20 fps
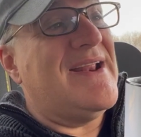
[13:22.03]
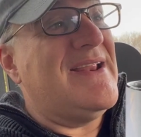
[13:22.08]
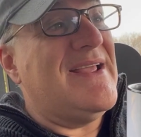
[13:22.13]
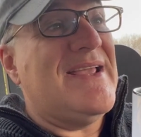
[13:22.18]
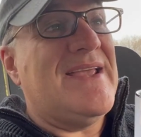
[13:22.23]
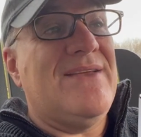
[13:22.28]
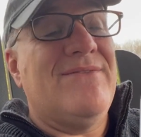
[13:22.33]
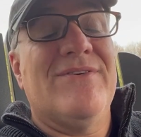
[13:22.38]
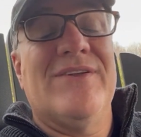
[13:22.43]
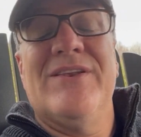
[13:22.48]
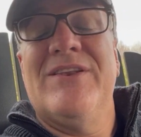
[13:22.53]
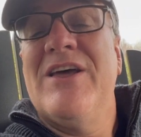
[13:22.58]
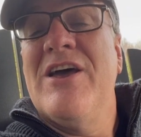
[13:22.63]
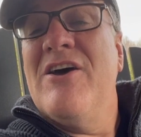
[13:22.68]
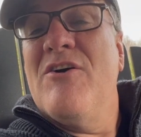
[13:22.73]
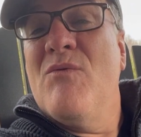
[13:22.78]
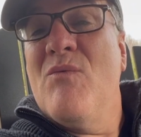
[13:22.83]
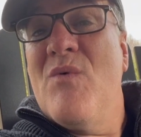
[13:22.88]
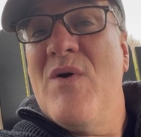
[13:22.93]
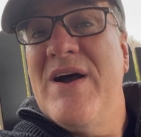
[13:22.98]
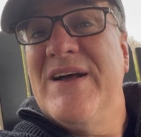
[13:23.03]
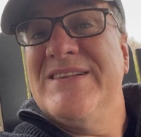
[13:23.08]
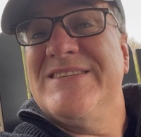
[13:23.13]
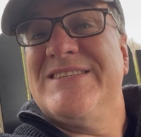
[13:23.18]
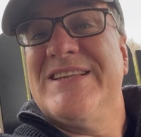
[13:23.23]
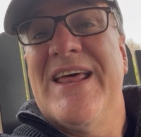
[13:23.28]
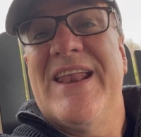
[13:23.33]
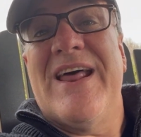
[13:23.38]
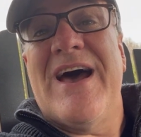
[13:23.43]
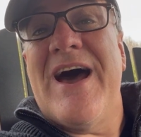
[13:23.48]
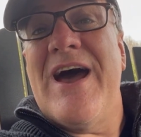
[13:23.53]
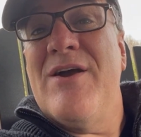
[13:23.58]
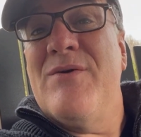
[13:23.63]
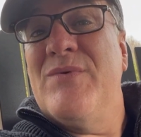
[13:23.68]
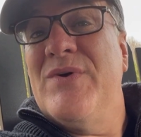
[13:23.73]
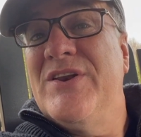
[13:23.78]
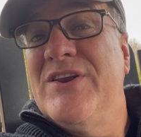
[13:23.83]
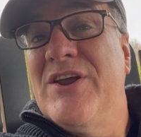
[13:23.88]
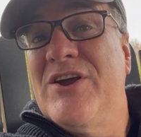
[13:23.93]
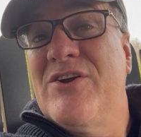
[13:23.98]
And even ones that I
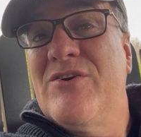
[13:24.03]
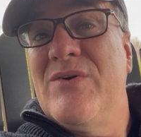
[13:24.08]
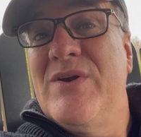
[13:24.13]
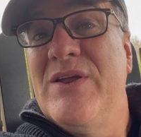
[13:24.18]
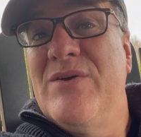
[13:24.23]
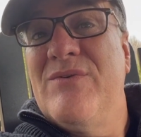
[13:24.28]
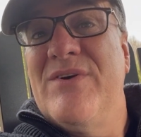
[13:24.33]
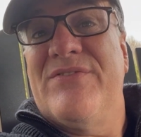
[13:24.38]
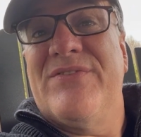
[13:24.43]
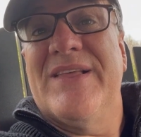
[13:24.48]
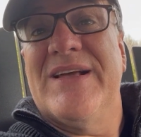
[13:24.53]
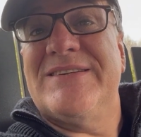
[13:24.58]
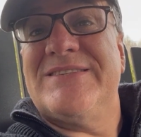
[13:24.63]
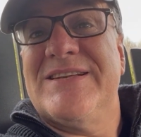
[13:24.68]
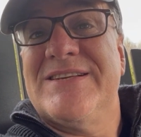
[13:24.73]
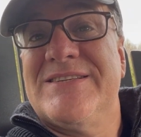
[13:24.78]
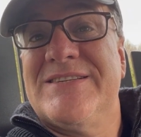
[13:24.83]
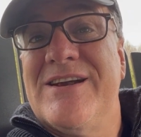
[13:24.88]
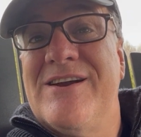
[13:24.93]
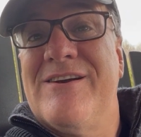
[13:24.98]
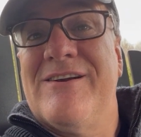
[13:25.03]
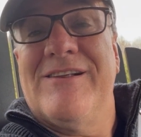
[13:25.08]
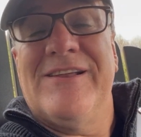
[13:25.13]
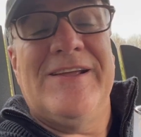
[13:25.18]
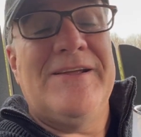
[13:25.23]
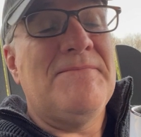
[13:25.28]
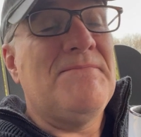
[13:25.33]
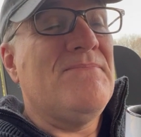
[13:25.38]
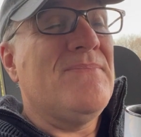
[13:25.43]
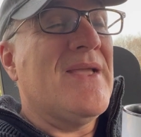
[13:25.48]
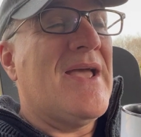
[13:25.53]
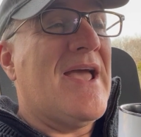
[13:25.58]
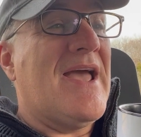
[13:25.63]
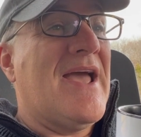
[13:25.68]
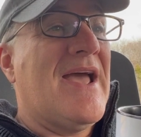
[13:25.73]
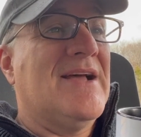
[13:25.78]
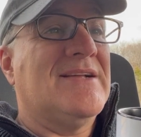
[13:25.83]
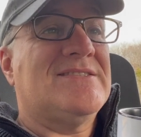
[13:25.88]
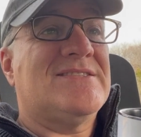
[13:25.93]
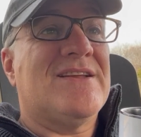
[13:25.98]
wouldn't agree with necessarily
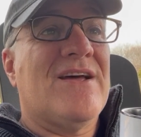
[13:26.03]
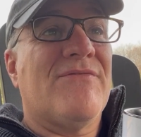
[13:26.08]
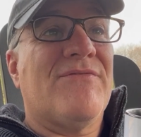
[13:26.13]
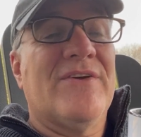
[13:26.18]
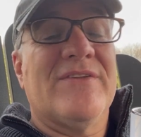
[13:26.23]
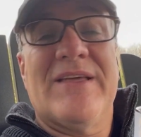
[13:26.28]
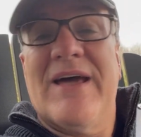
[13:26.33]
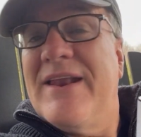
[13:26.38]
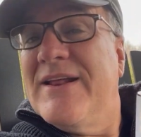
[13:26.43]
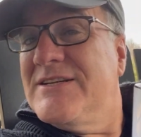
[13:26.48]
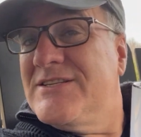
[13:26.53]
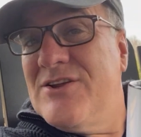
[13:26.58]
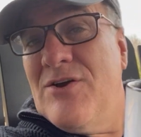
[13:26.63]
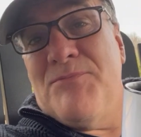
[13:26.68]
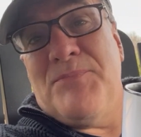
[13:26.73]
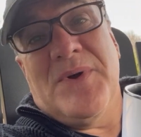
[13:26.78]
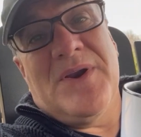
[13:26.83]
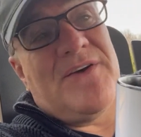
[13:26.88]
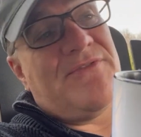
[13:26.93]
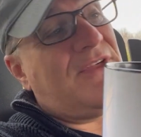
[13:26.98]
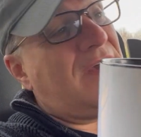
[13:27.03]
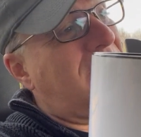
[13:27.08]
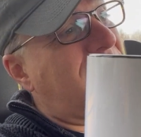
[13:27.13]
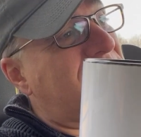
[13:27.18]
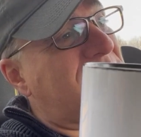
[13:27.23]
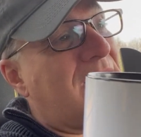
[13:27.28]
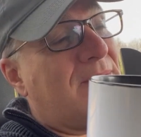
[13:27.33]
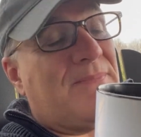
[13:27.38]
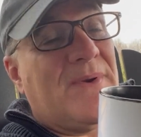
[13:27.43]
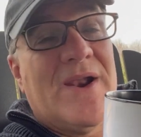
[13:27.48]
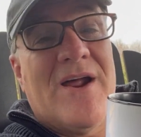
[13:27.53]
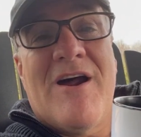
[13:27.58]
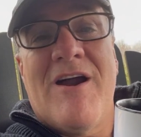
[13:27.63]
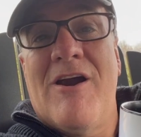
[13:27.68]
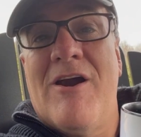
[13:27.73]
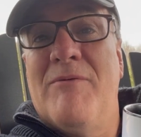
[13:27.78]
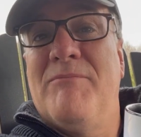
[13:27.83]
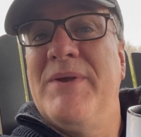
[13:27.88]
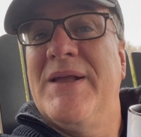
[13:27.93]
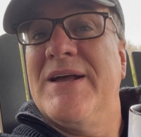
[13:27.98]
and stuff like that, I still put a thumbs up and a
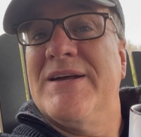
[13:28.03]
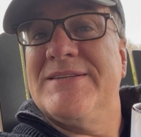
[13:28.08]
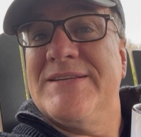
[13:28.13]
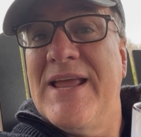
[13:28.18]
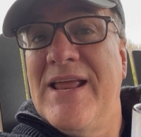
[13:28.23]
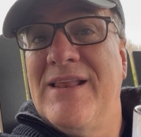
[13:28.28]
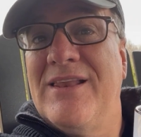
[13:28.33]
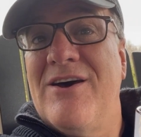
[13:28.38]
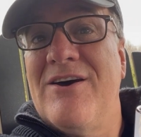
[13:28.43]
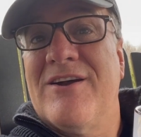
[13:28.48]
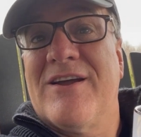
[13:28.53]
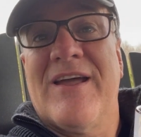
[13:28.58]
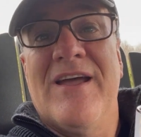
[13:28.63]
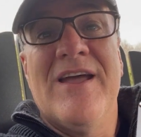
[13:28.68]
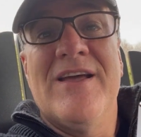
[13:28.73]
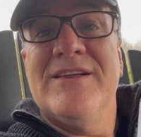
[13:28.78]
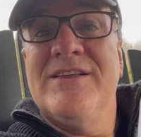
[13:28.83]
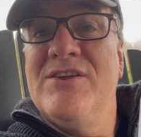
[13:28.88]
heart because, hey, look,